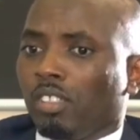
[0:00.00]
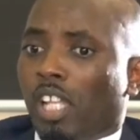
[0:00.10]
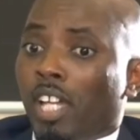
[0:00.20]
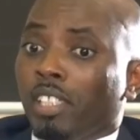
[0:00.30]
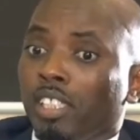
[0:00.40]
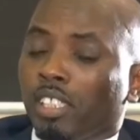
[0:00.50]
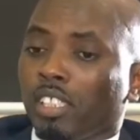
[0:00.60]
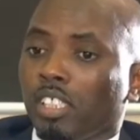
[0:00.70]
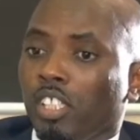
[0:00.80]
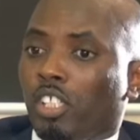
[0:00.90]

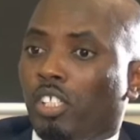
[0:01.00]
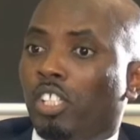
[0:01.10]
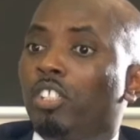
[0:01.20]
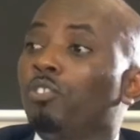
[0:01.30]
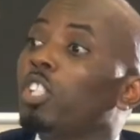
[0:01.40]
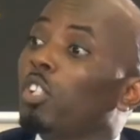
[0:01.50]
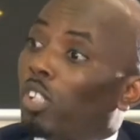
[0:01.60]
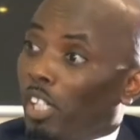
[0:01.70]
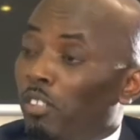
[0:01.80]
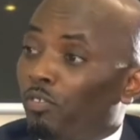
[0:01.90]
learning in
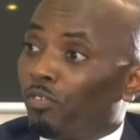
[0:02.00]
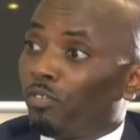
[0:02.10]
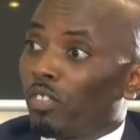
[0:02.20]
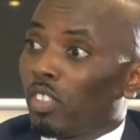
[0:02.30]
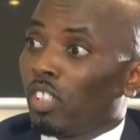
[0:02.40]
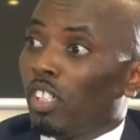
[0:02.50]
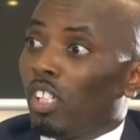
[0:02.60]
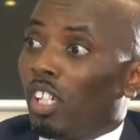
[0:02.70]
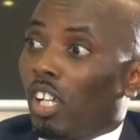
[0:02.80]
real life, in